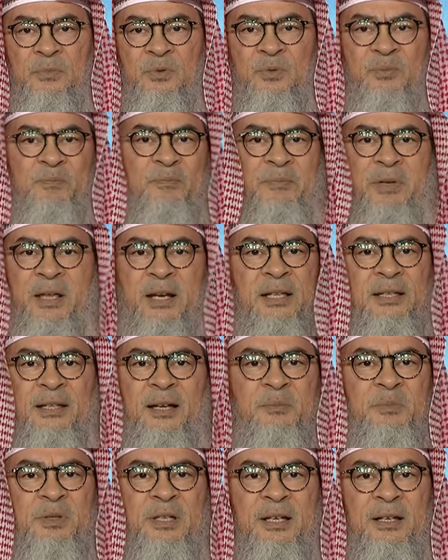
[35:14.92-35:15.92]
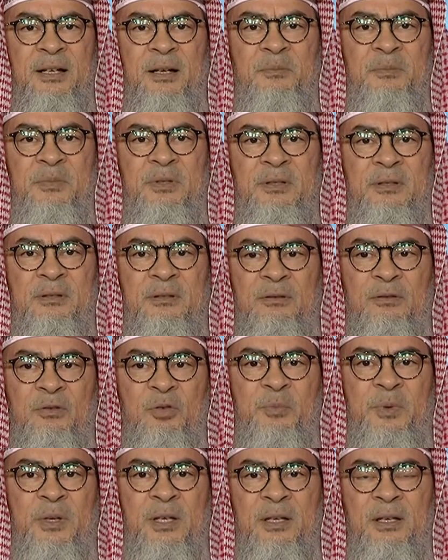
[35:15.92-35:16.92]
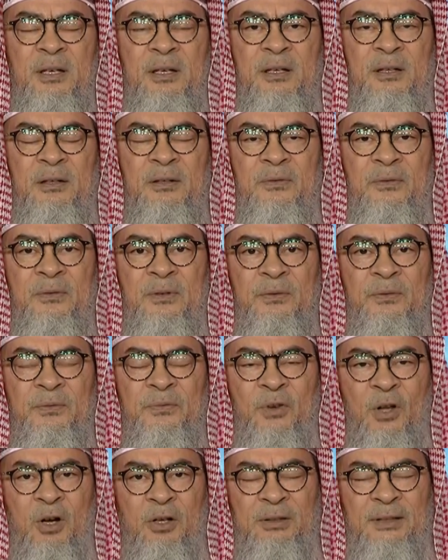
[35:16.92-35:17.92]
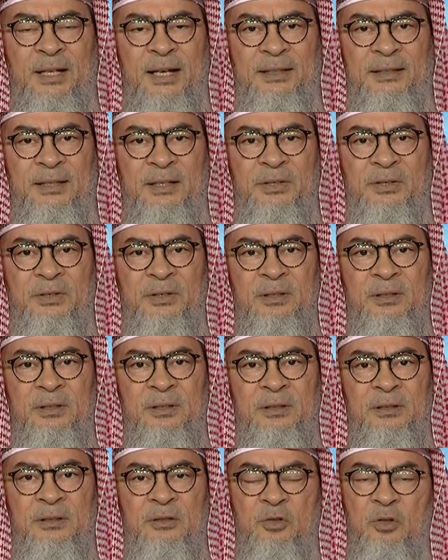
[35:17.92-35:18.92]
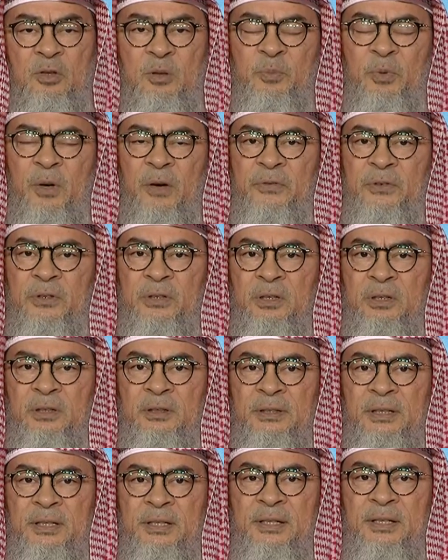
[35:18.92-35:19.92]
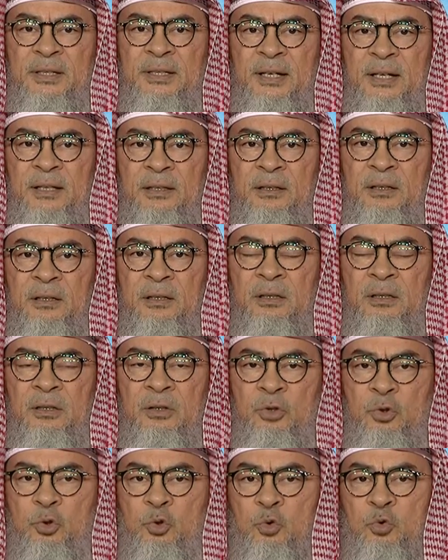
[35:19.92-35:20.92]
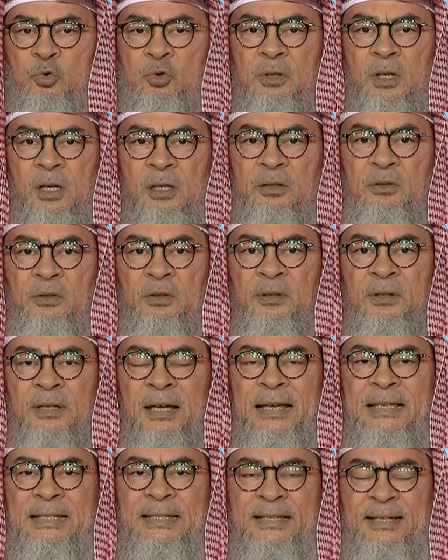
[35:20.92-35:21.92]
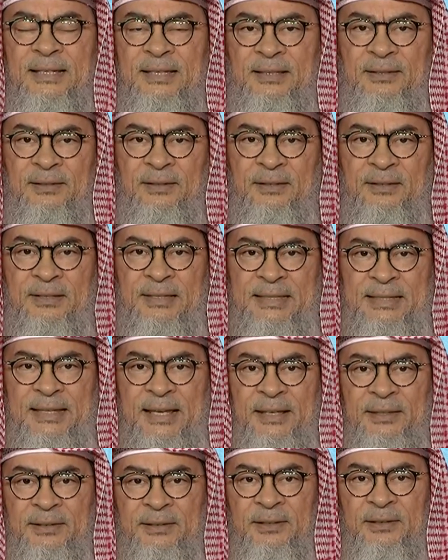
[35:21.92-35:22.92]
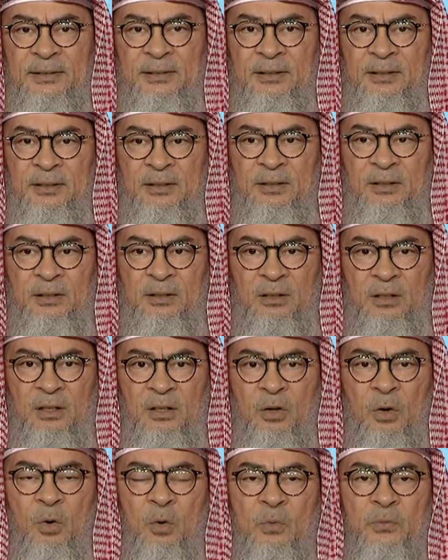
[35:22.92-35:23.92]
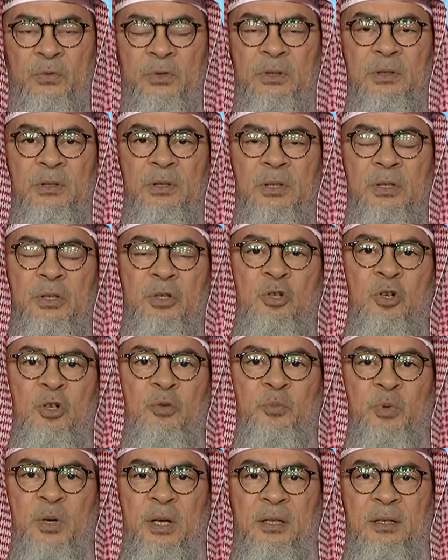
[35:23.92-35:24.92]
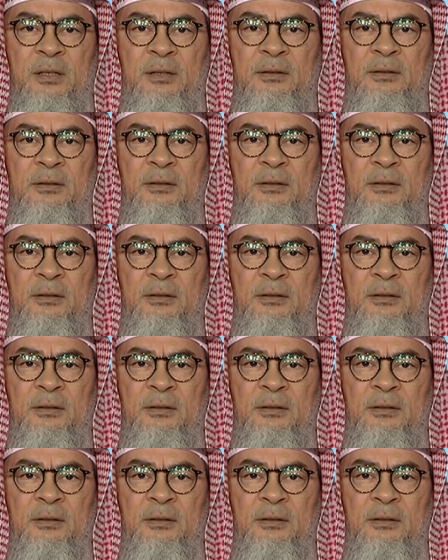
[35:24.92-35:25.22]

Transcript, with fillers: Many times he comes to be flogged like this. So the Prophet heard this and said, do not assist Satan over your brother.